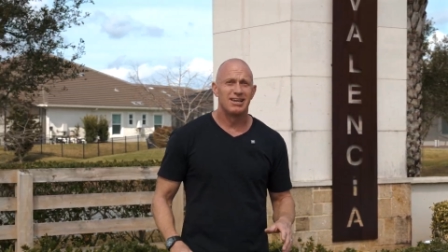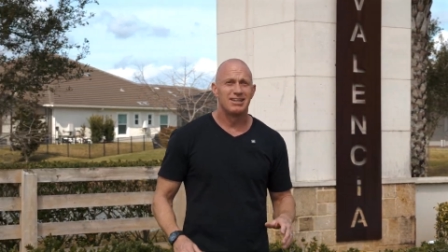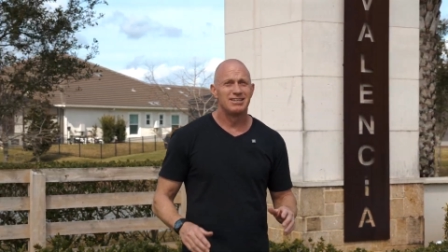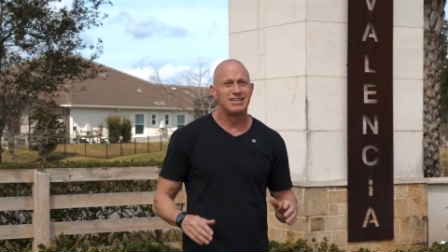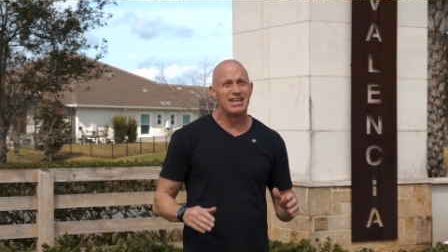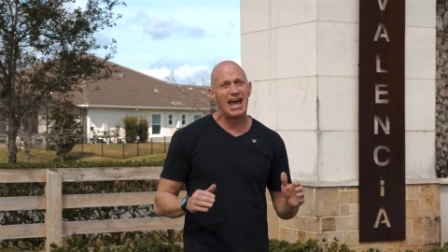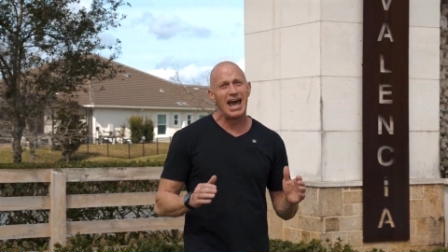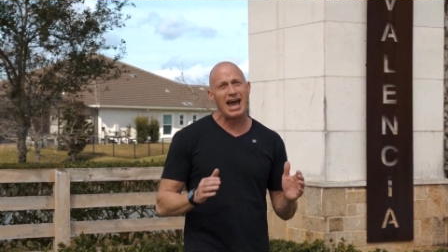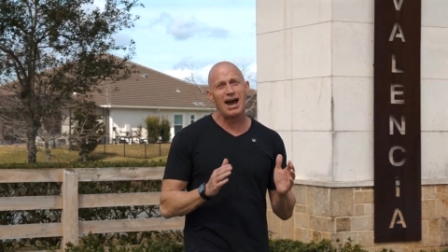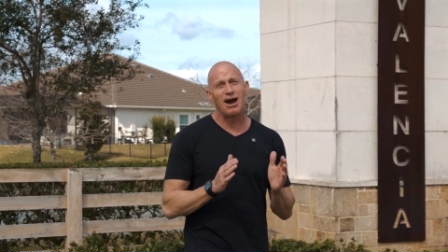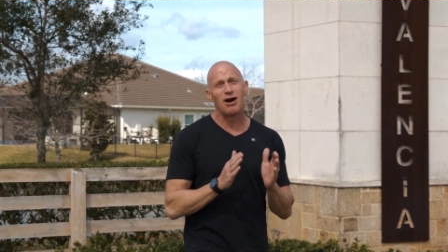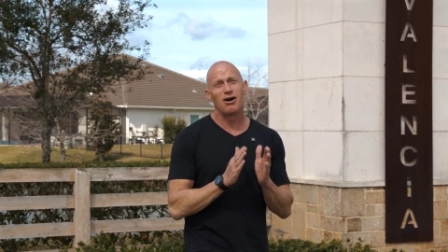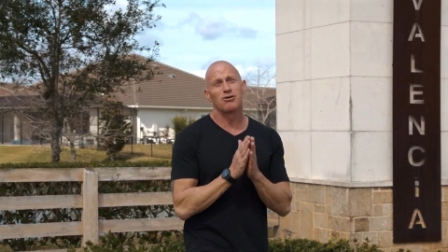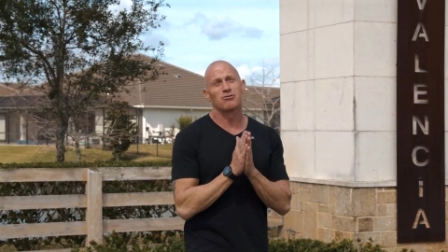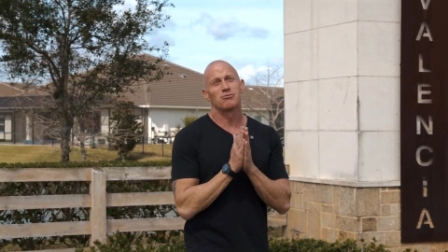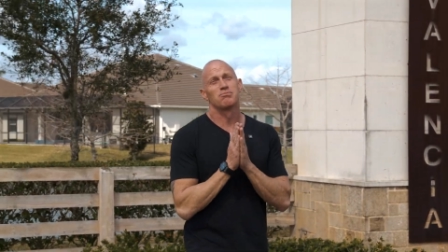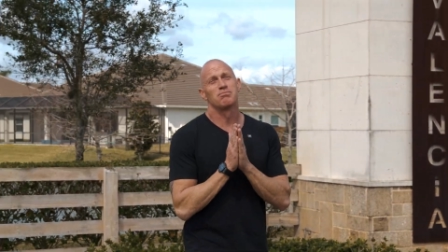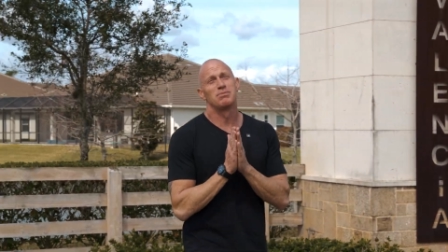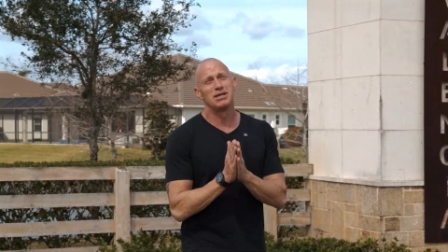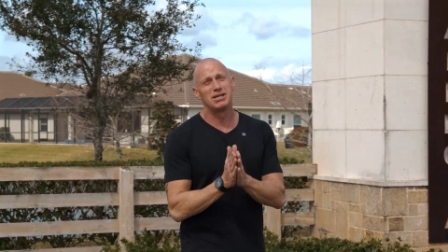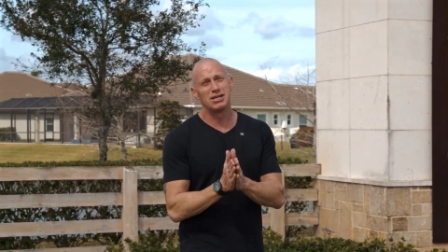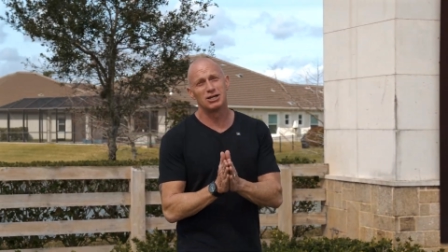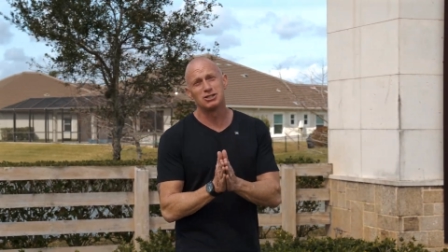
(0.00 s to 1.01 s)
Now,
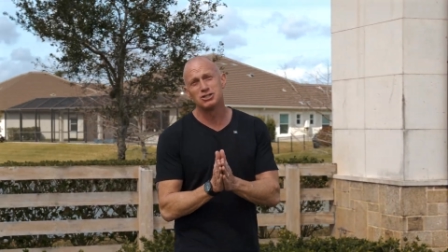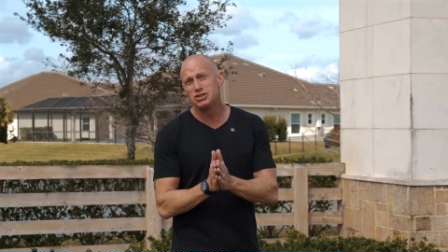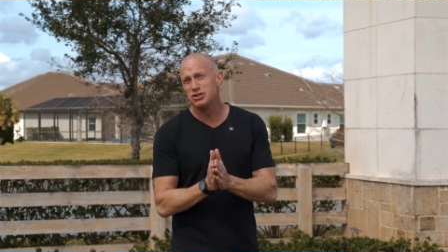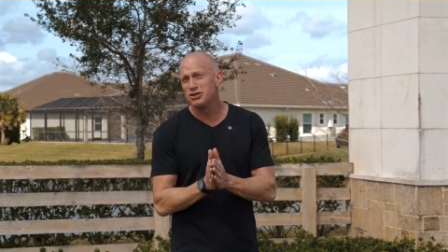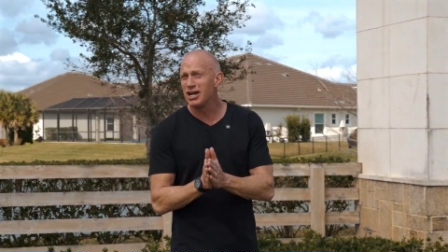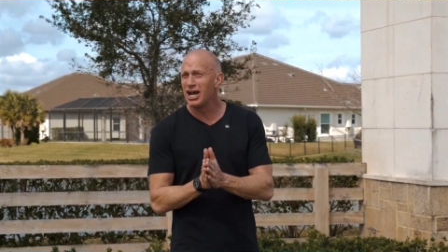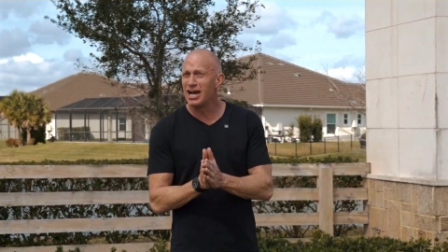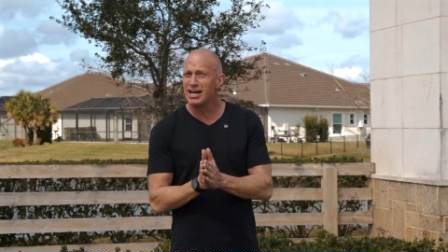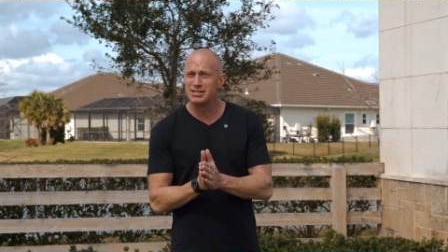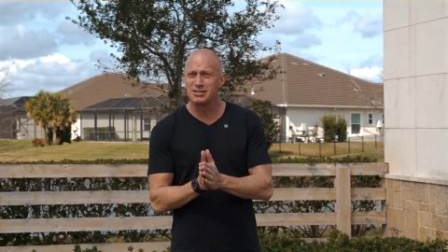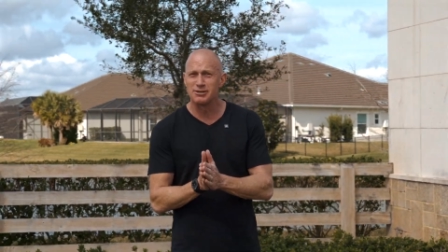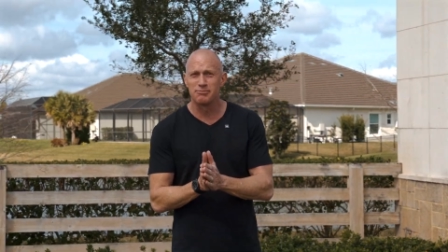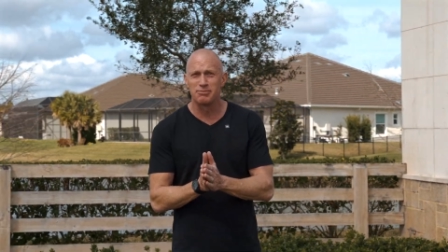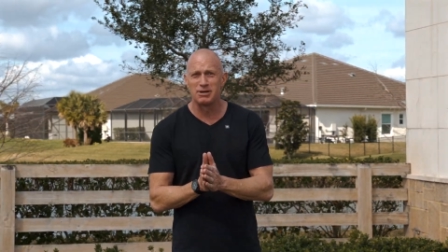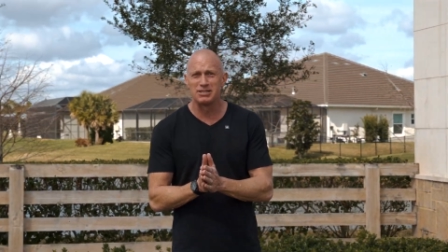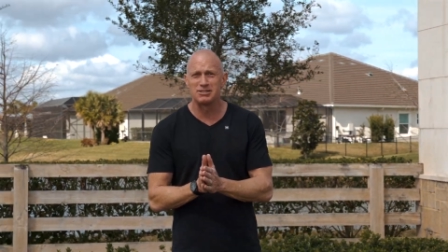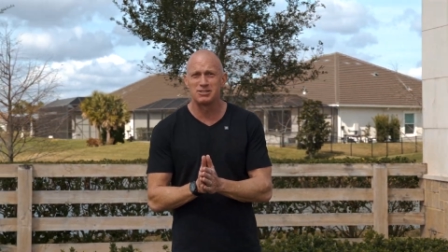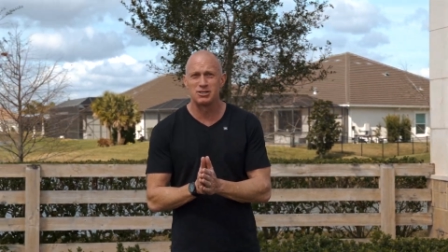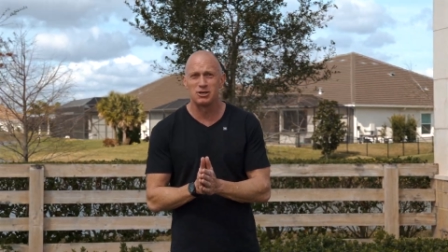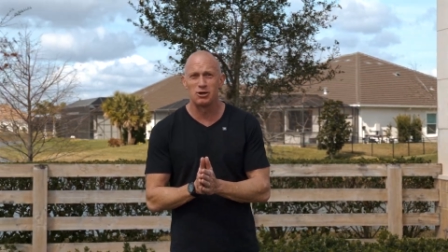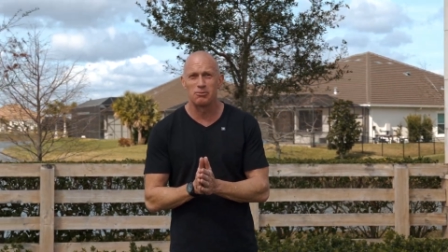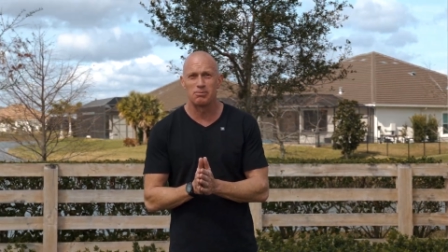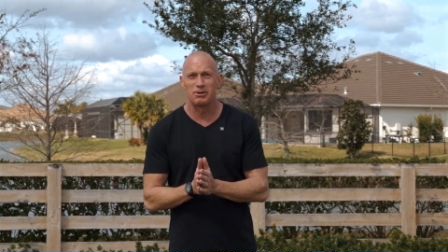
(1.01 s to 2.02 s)
because you guys have
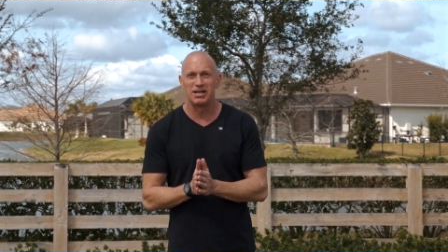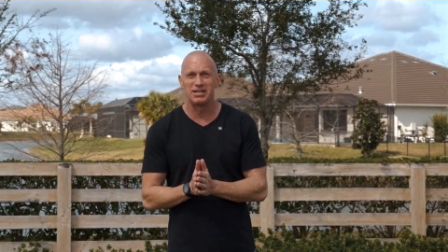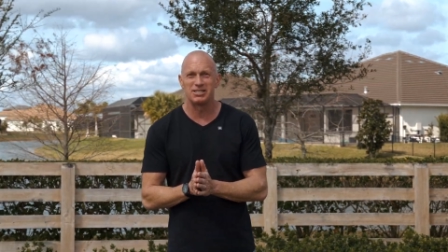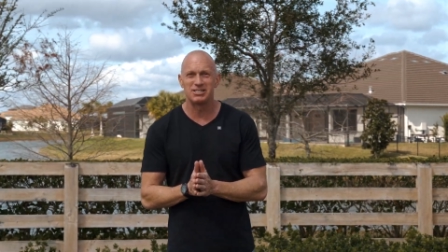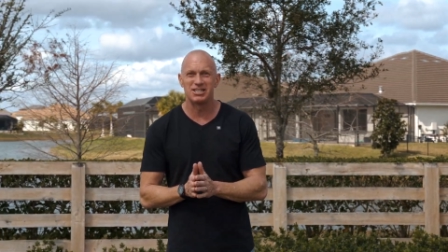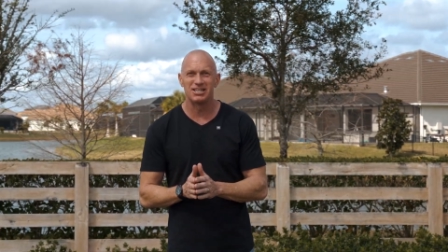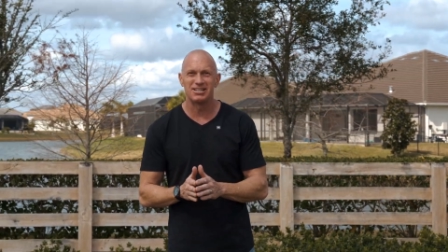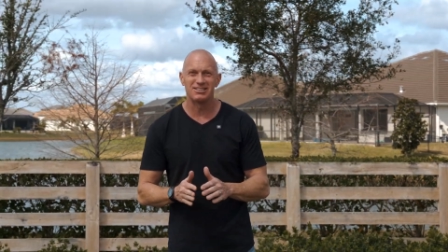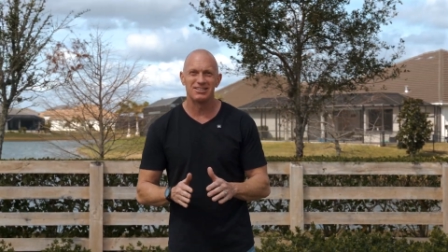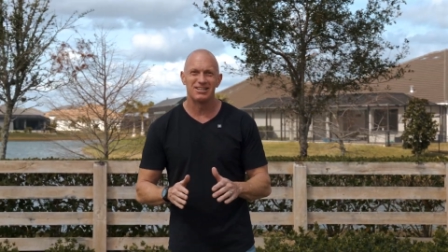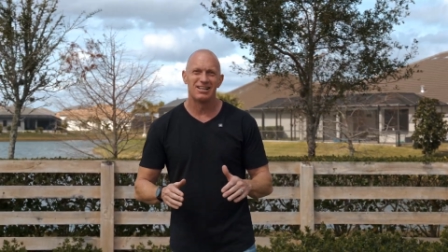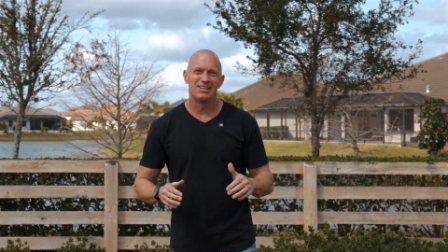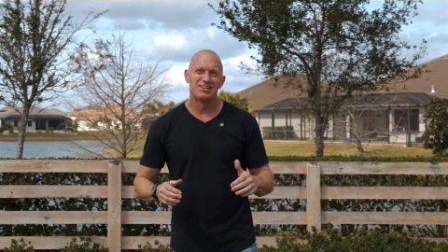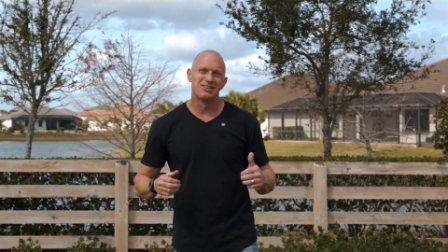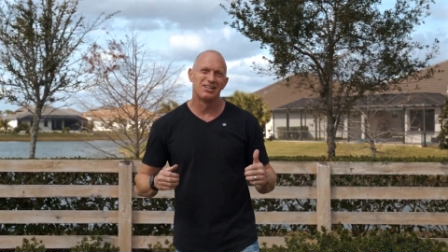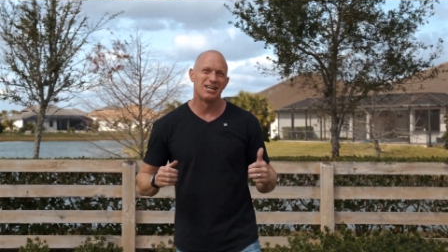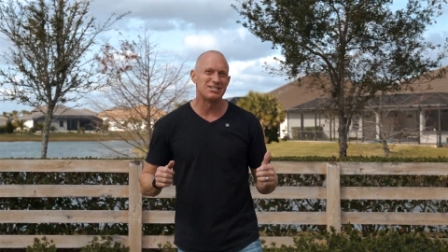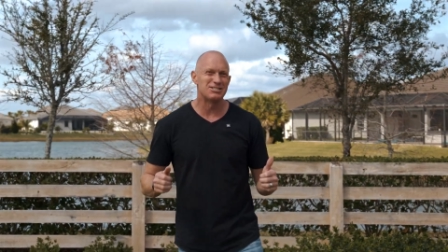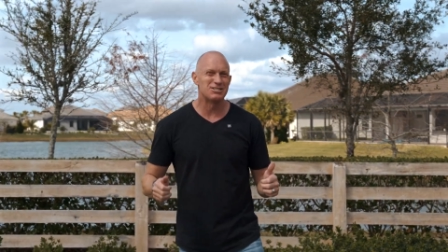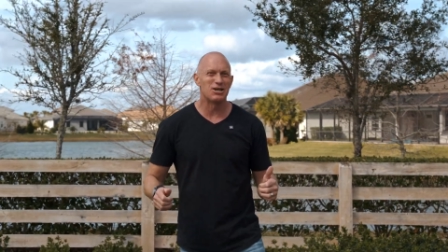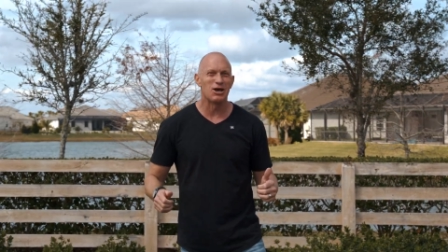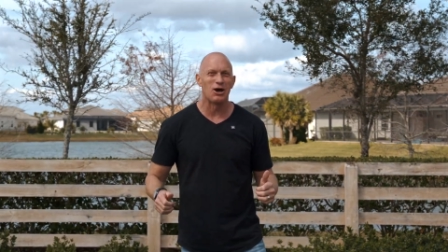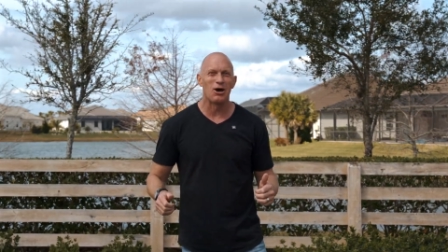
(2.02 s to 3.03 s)
been so patient,
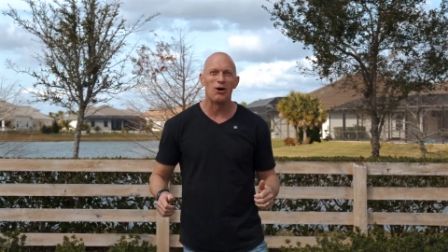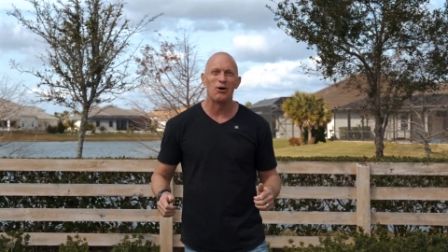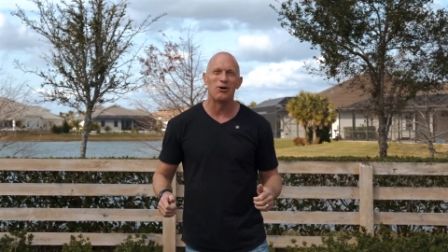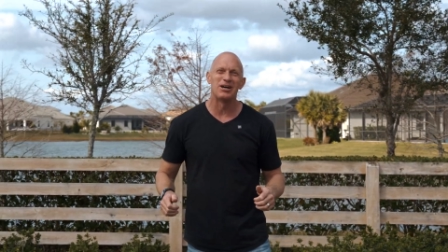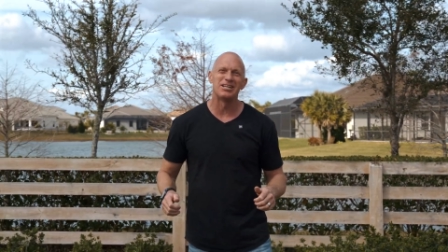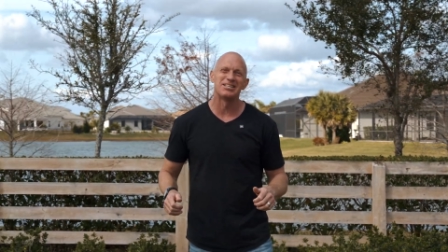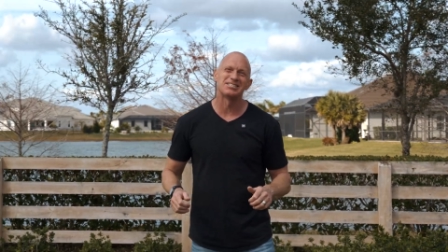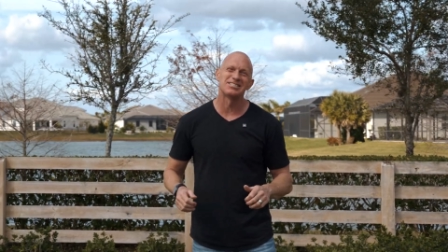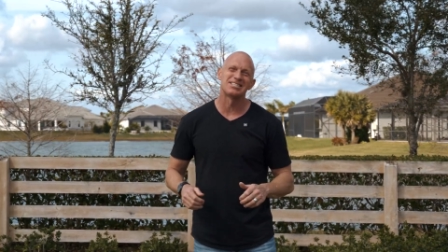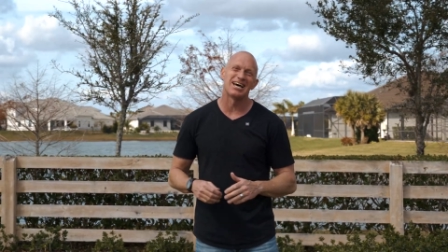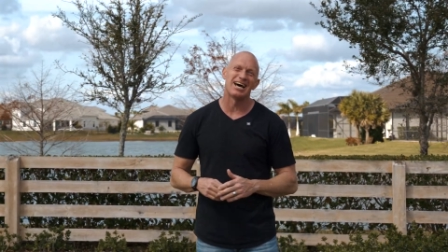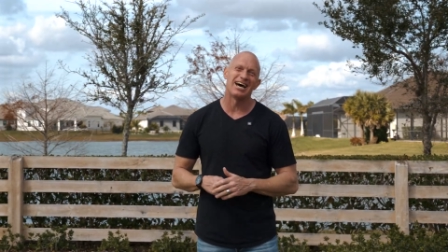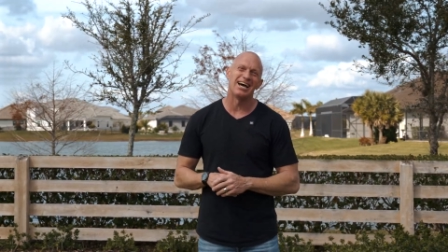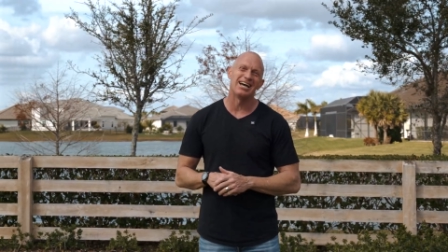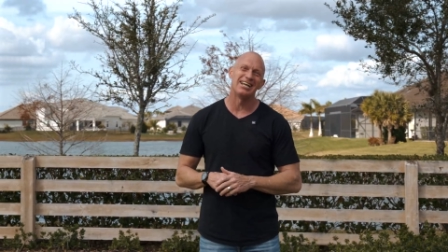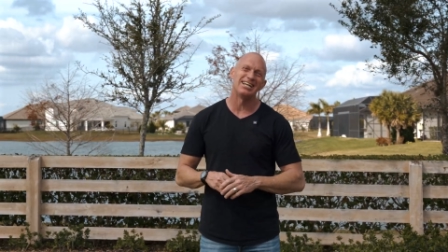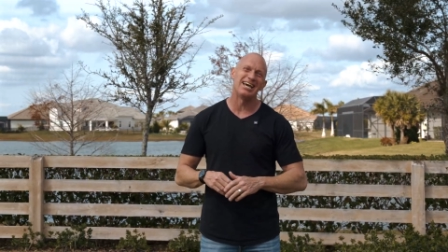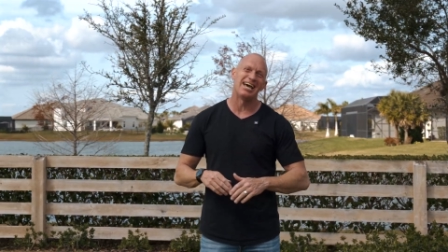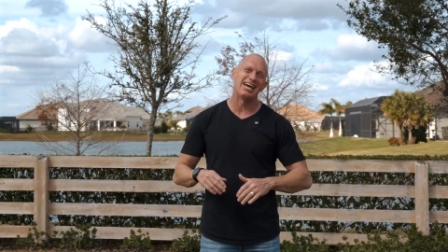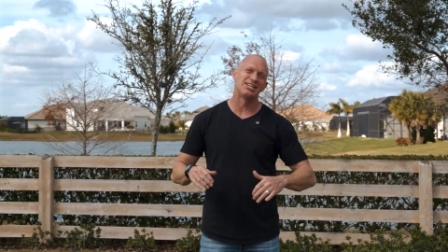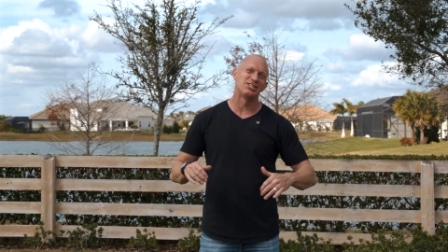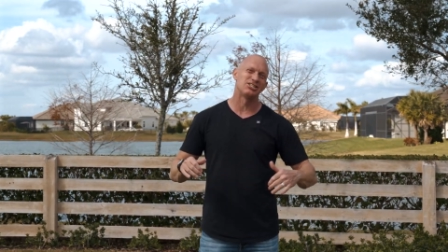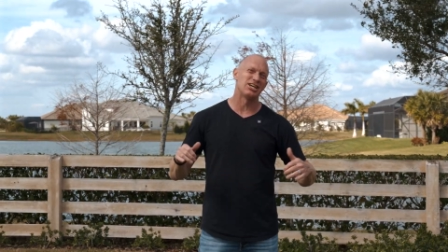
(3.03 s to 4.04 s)
let's go inside
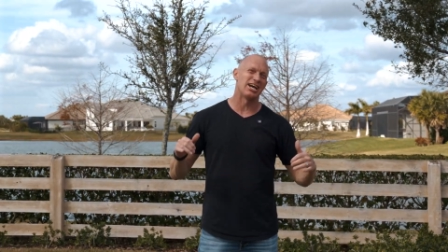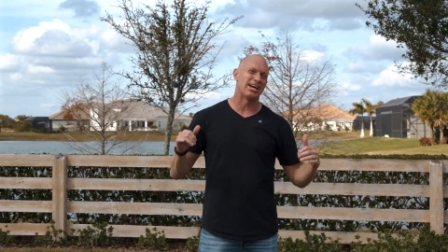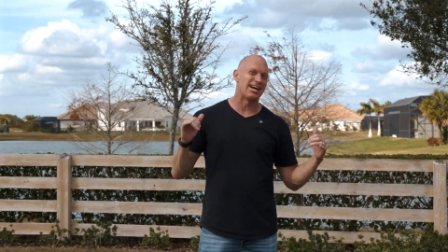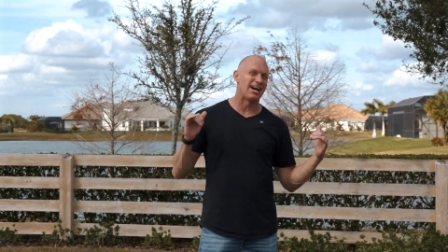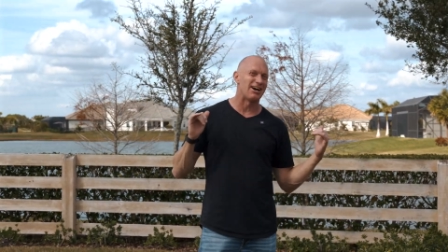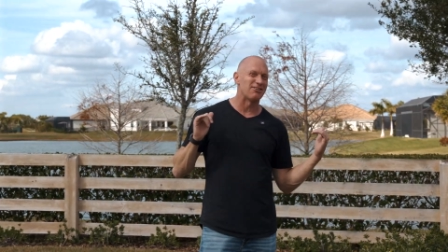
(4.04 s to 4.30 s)
and check